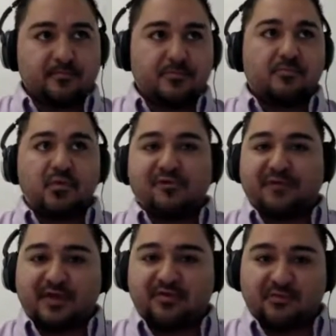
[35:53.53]
more
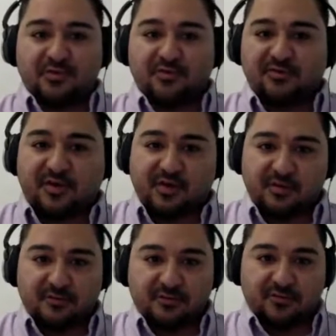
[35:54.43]
flexible to
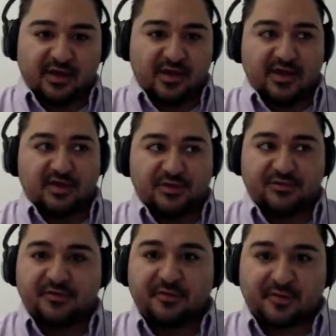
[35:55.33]
scale for, say,
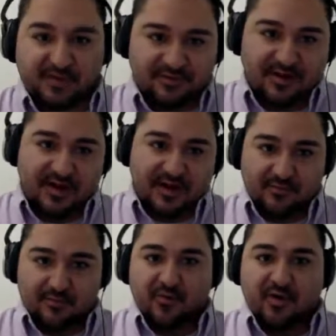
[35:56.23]
150,000
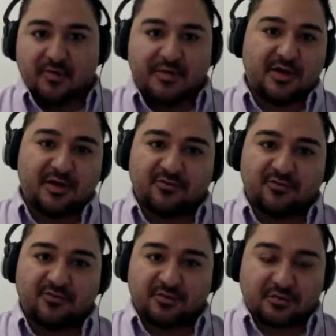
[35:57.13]
IOP requirement on a
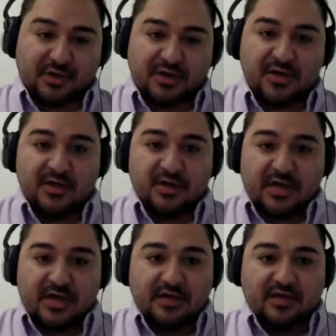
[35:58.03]
storage array
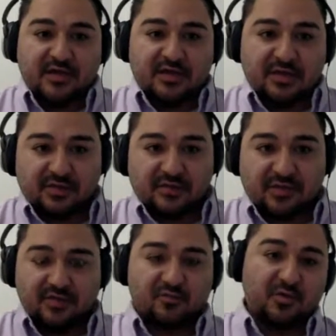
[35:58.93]
in a dedicated
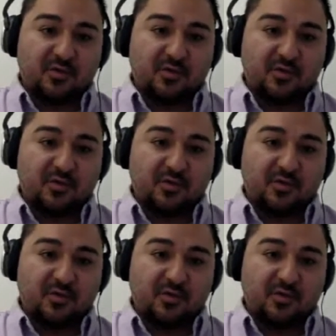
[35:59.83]
space,